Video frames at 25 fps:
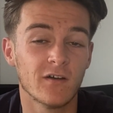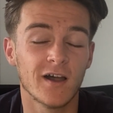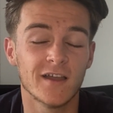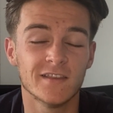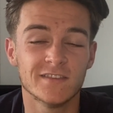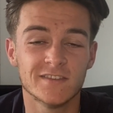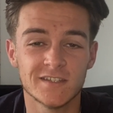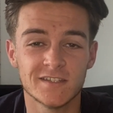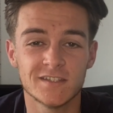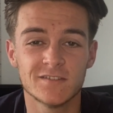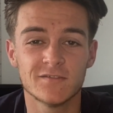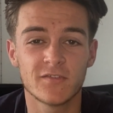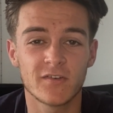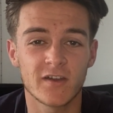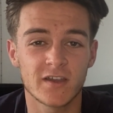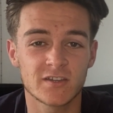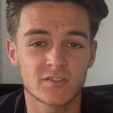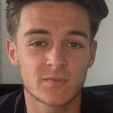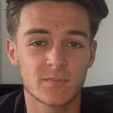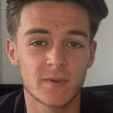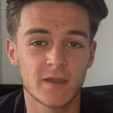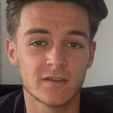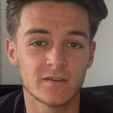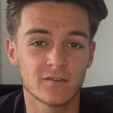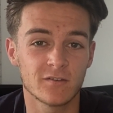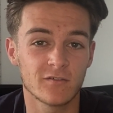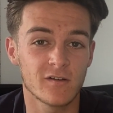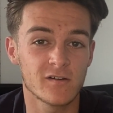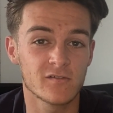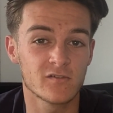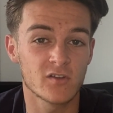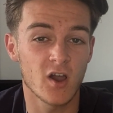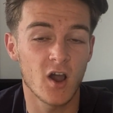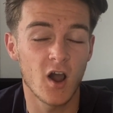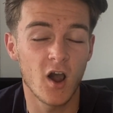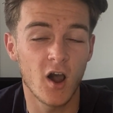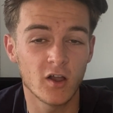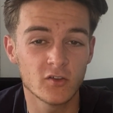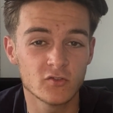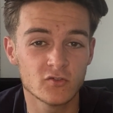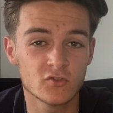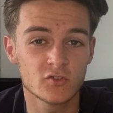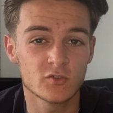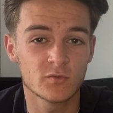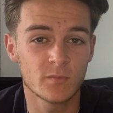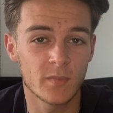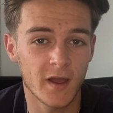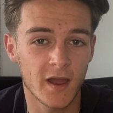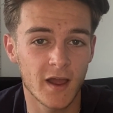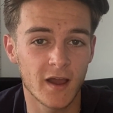I did in fact spend around
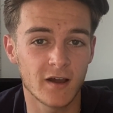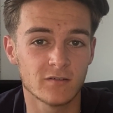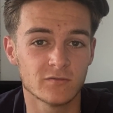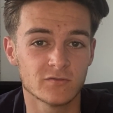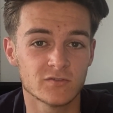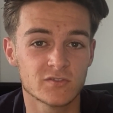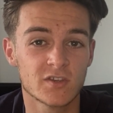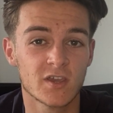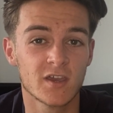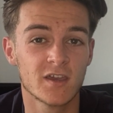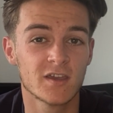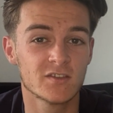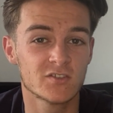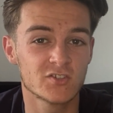£100